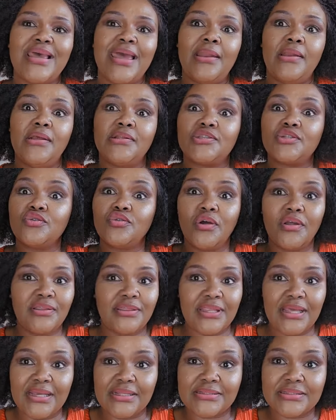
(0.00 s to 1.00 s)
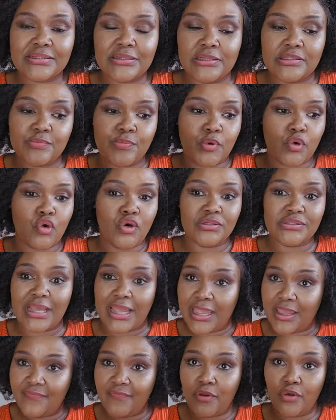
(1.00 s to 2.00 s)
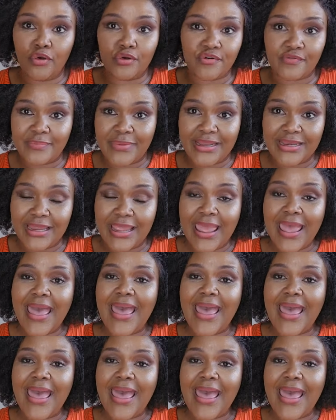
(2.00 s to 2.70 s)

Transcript: And it's not that it's because I have a lot of money.